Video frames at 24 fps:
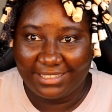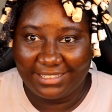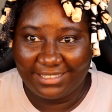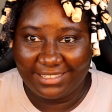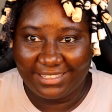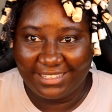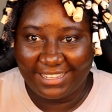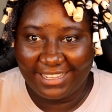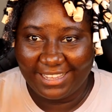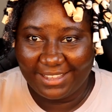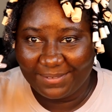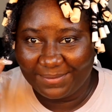
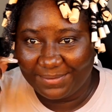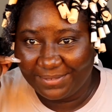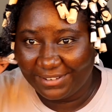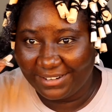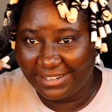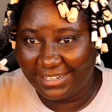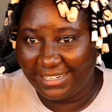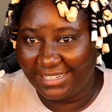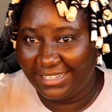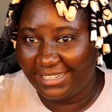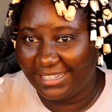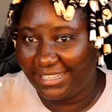Look how
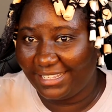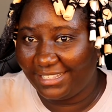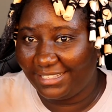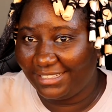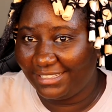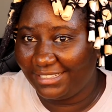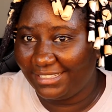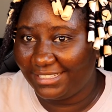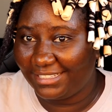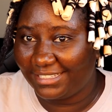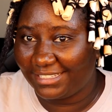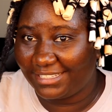pretty that
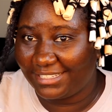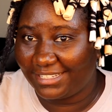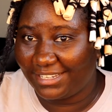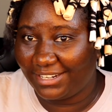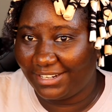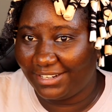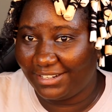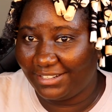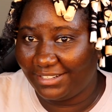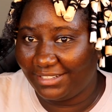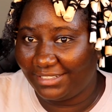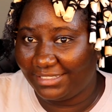looks
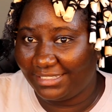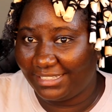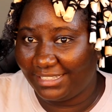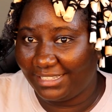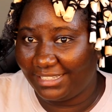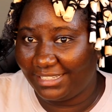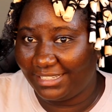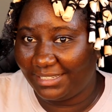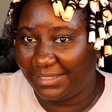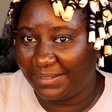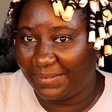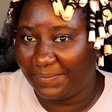curled
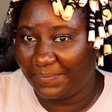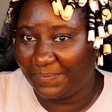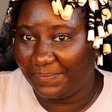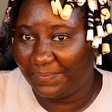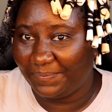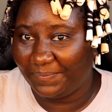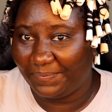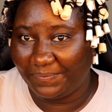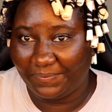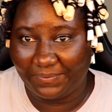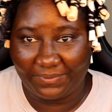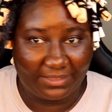up.
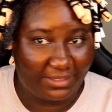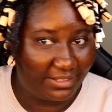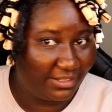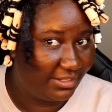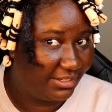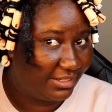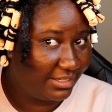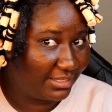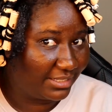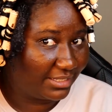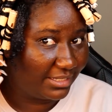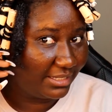No, you
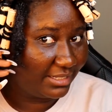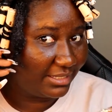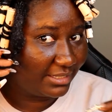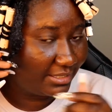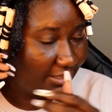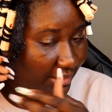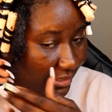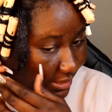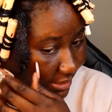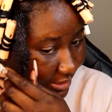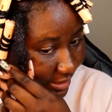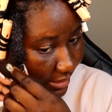guys can't
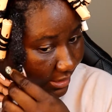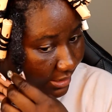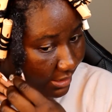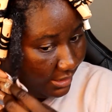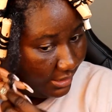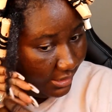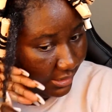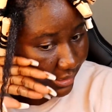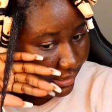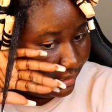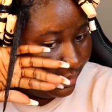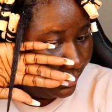see it.
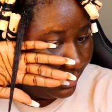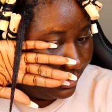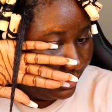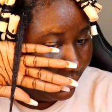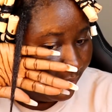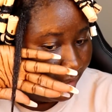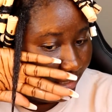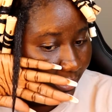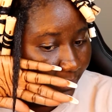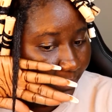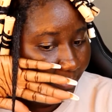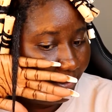
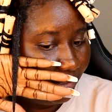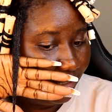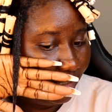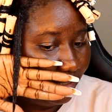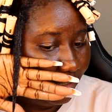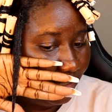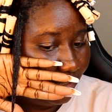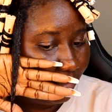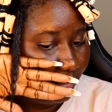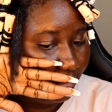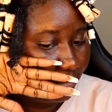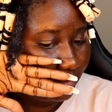Look how pretty
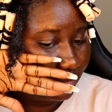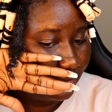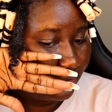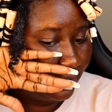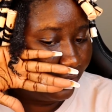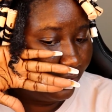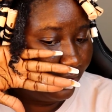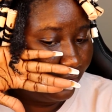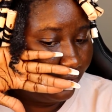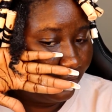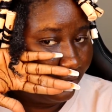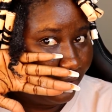that looks
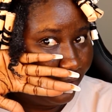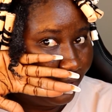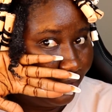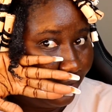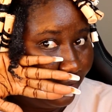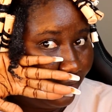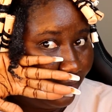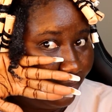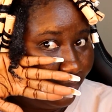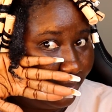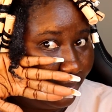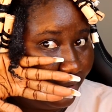curled
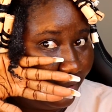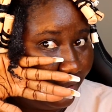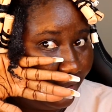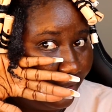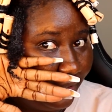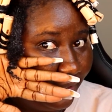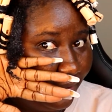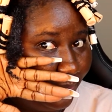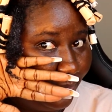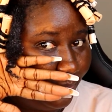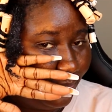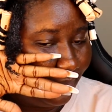up.
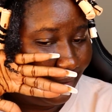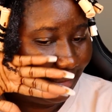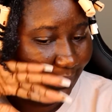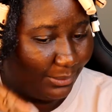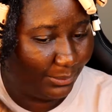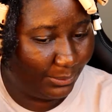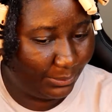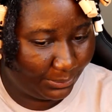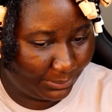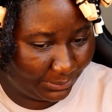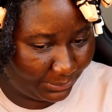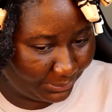
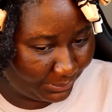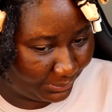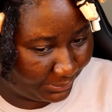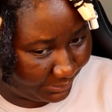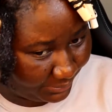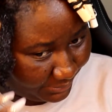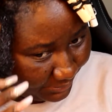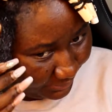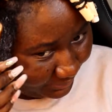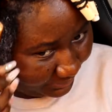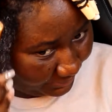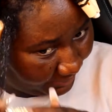
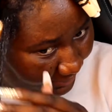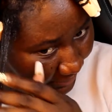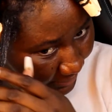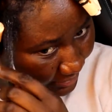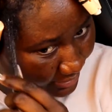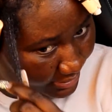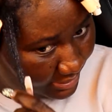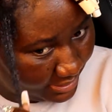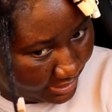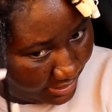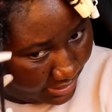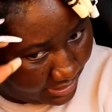Wow.
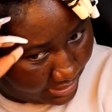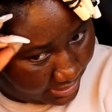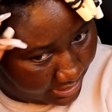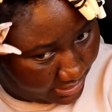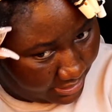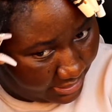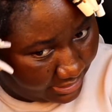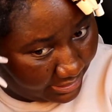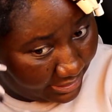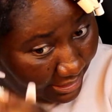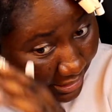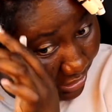
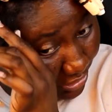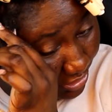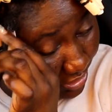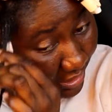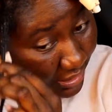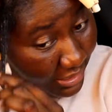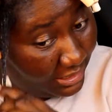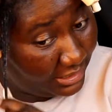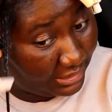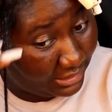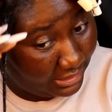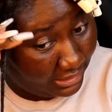Texture
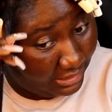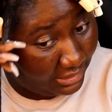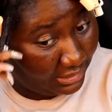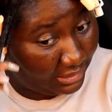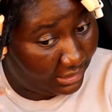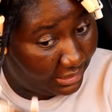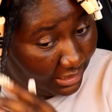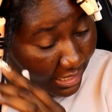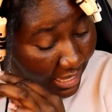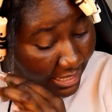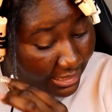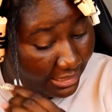
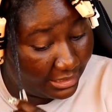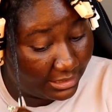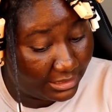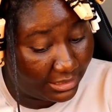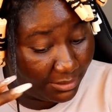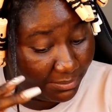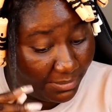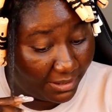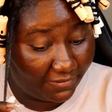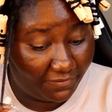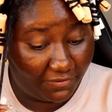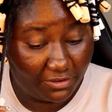ID, this
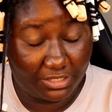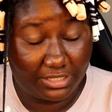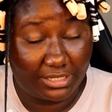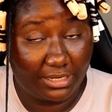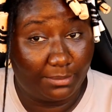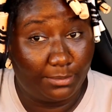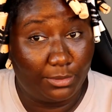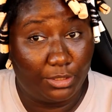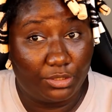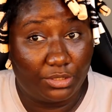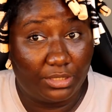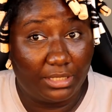is my first
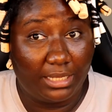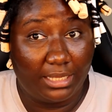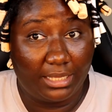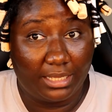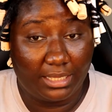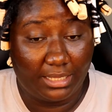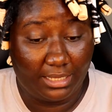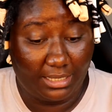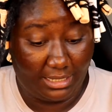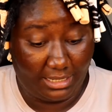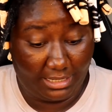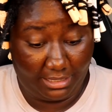time using
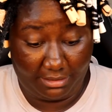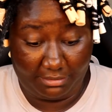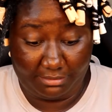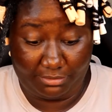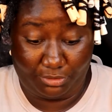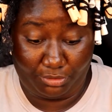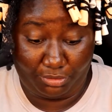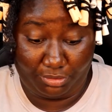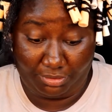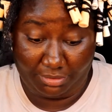it and